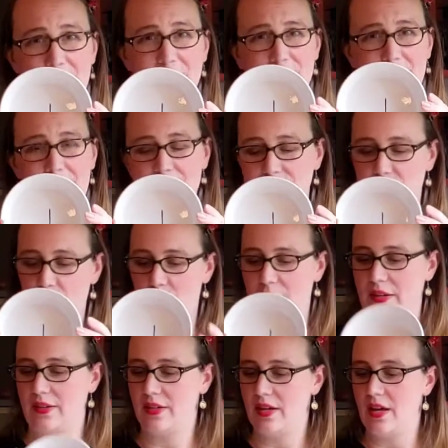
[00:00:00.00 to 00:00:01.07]
only have
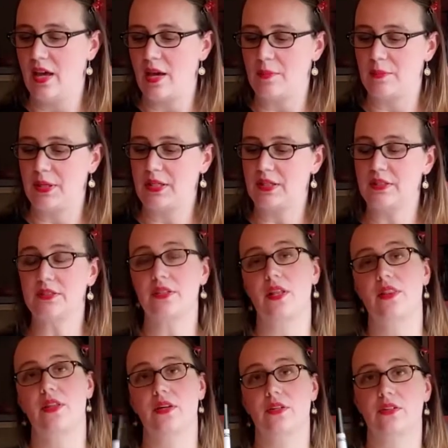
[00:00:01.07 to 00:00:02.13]
one,
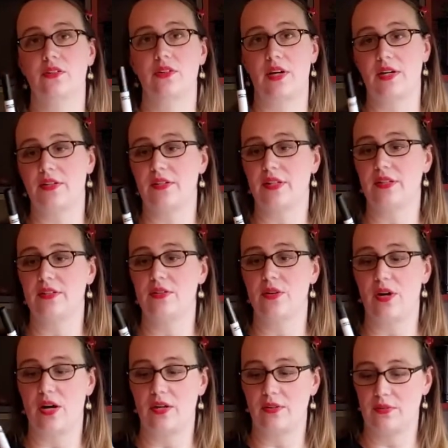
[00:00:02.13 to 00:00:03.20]
because the Crayola
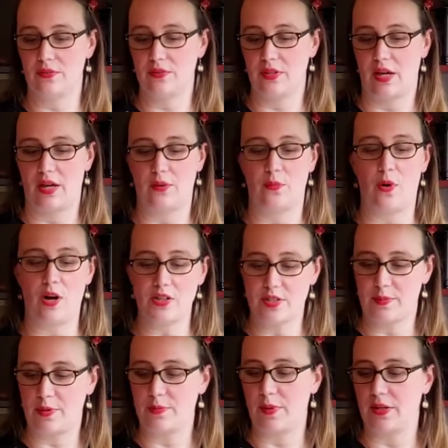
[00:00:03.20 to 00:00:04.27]

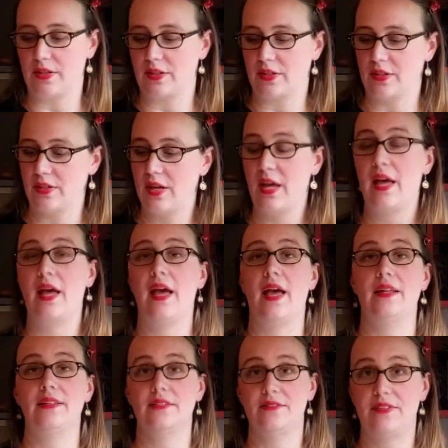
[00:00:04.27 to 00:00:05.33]
washable marker
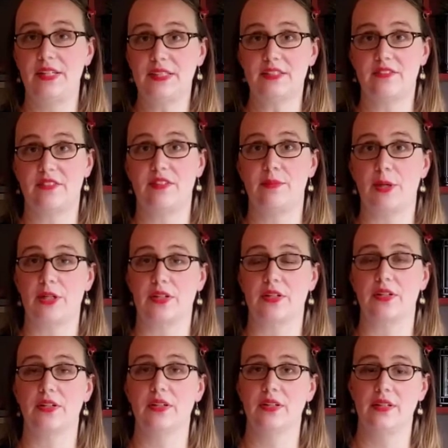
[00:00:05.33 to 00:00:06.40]
and the vis-a-vis
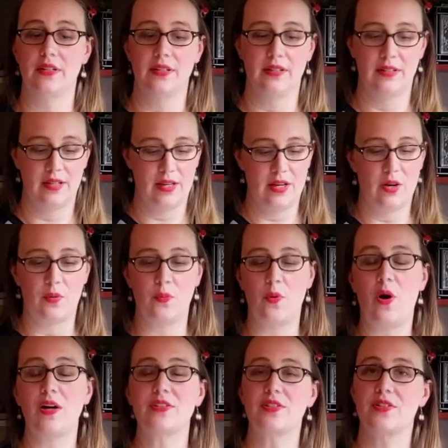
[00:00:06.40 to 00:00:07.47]
marker
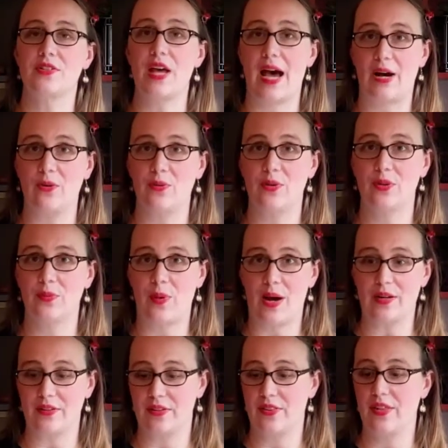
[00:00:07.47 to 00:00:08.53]
washed out with
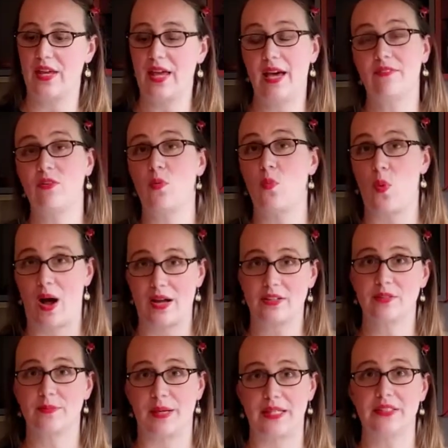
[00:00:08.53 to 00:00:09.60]
water. They have a
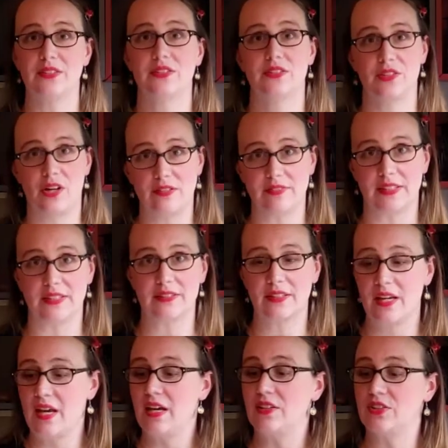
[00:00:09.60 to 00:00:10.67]
water-based solvent.
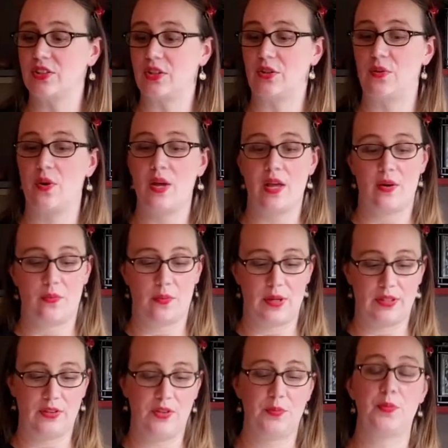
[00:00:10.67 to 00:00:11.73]
So
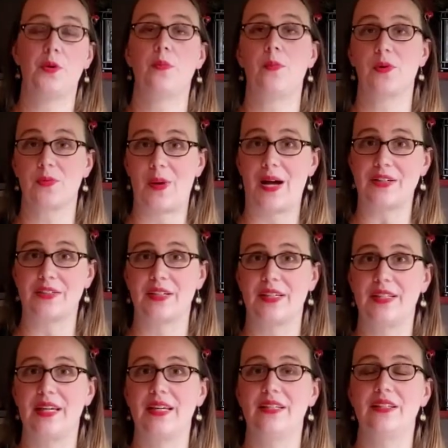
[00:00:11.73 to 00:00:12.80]
when you put more water
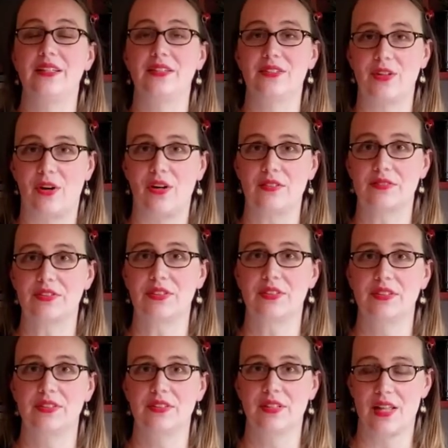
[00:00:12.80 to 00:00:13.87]
in, it
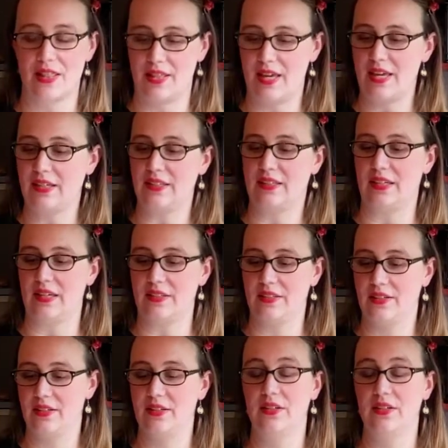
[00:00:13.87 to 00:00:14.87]
dissolves the ink again.